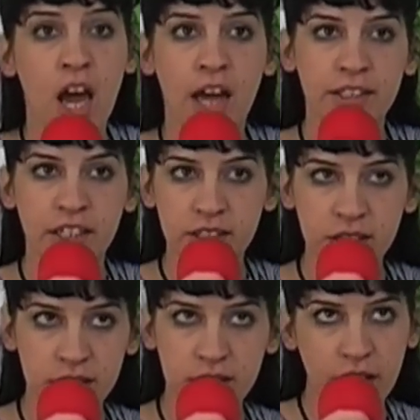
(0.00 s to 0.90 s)
And
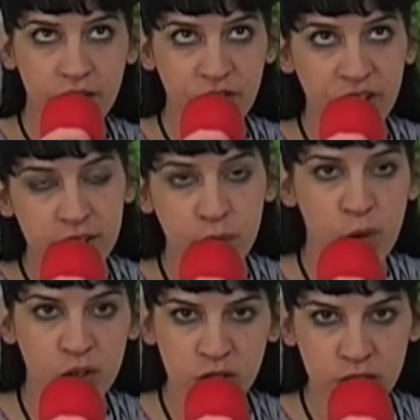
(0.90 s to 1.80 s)
it is a great
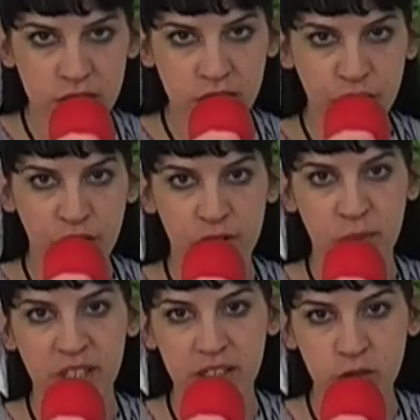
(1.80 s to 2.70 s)
opportunity
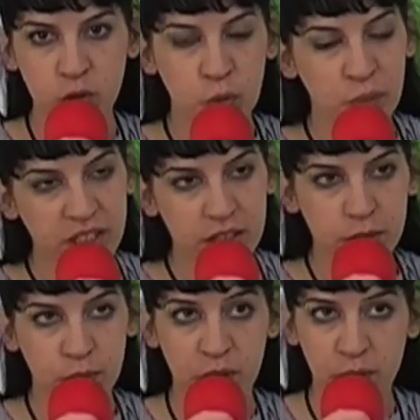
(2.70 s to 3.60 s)
for me to meet
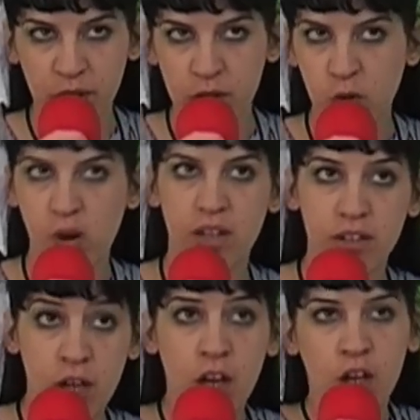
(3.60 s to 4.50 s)
people who
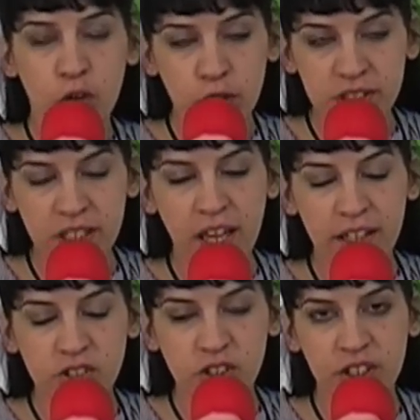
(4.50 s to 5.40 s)
are using
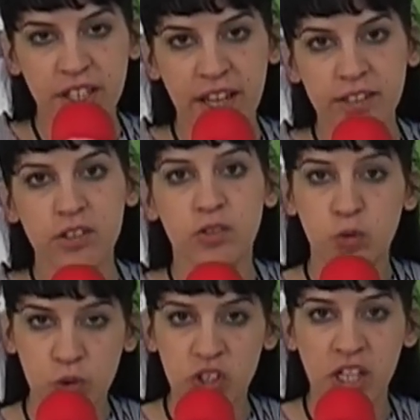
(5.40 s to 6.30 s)

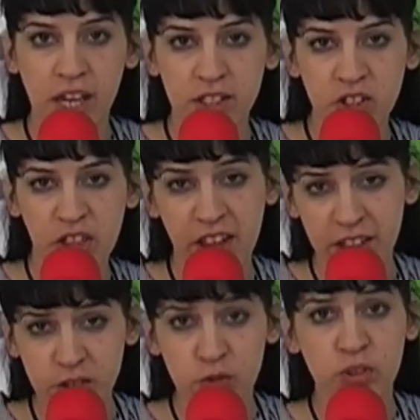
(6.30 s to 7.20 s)
internet to change
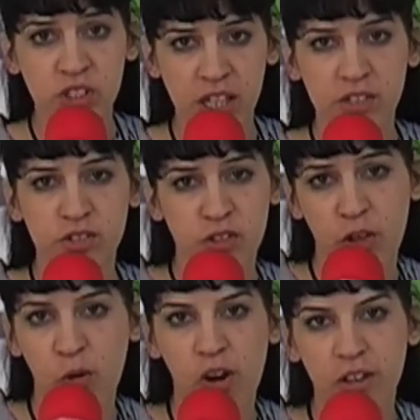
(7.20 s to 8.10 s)
things, to
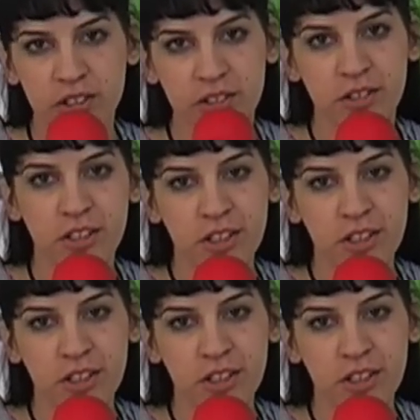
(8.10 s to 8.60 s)
change the world.